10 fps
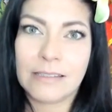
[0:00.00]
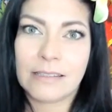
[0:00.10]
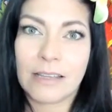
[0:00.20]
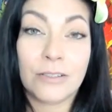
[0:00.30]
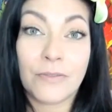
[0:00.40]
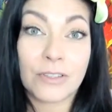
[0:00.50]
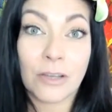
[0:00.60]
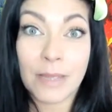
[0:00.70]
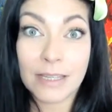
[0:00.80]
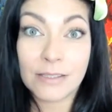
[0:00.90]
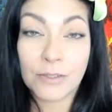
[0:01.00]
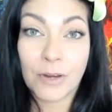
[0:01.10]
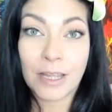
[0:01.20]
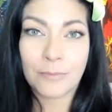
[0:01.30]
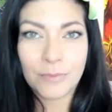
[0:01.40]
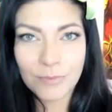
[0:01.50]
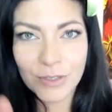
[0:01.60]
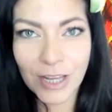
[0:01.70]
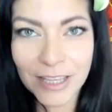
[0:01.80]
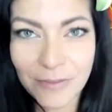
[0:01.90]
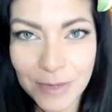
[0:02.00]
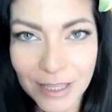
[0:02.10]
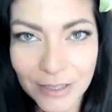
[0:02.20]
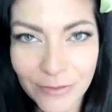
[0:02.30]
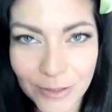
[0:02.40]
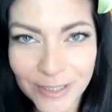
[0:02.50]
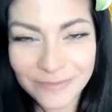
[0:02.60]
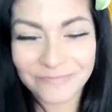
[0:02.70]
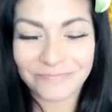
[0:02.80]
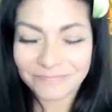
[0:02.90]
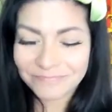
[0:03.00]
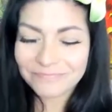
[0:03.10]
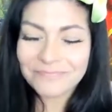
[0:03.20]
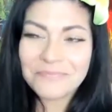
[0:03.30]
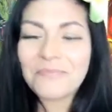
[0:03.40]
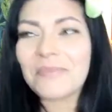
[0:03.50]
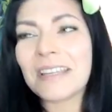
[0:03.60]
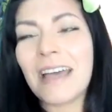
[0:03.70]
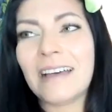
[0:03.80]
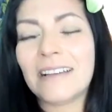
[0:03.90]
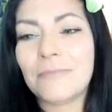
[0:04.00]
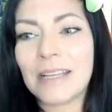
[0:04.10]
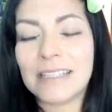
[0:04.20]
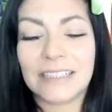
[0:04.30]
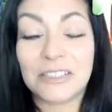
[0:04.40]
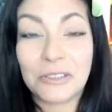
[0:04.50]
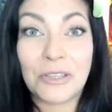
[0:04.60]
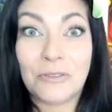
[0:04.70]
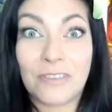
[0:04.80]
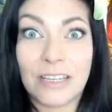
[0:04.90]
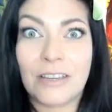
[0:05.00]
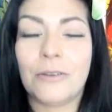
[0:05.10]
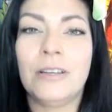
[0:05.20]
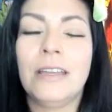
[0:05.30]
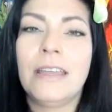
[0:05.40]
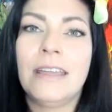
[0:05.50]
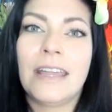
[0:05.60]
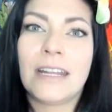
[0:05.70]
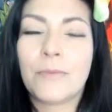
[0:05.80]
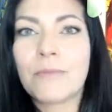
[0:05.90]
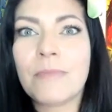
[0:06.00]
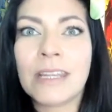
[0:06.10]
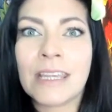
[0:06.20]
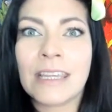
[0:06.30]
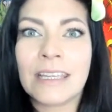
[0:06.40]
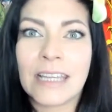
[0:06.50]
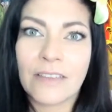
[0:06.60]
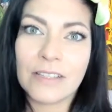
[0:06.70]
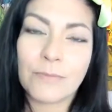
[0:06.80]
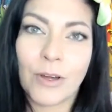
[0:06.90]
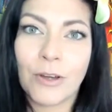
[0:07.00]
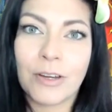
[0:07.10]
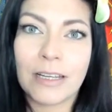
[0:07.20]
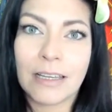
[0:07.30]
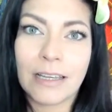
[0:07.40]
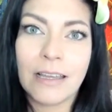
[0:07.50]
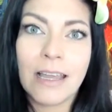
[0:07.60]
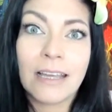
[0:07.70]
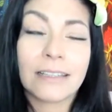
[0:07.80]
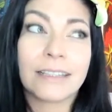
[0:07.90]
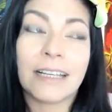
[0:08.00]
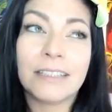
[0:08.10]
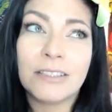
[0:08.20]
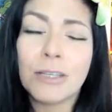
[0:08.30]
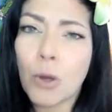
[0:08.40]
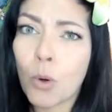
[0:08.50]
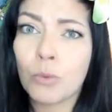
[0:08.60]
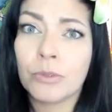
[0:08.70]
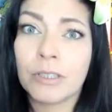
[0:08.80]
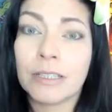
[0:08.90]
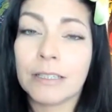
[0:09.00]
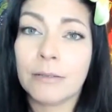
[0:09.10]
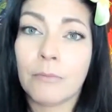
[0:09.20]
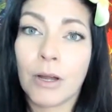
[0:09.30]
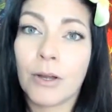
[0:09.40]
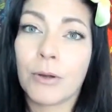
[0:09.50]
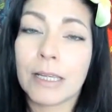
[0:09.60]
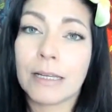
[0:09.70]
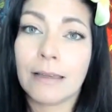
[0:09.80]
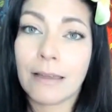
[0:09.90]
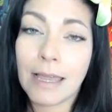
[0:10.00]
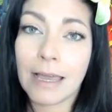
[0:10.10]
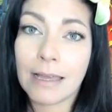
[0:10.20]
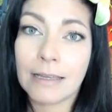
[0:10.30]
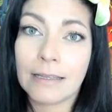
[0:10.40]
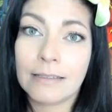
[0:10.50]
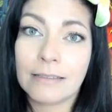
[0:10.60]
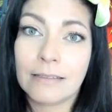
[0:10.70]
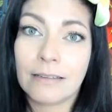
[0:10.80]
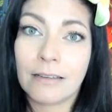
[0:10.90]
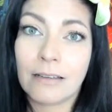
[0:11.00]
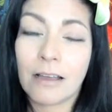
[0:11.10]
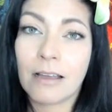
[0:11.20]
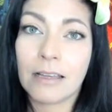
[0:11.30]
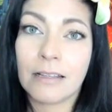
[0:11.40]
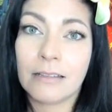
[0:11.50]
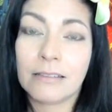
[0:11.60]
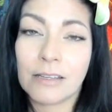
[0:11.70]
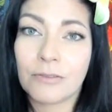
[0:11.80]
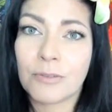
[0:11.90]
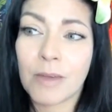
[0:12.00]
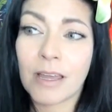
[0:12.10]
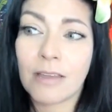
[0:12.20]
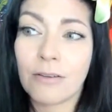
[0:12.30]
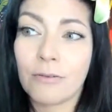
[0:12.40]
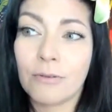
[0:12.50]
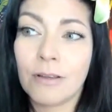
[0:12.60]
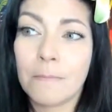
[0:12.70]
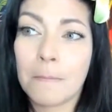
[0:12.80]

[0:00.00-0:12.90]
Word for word: I don't know if you saw my Instagram, Shelly from Kelly Four. Um, I did a little cute video and I'm with Minnie and I had this margarita. Like that's the only margarita I had on Cinco de Mayo.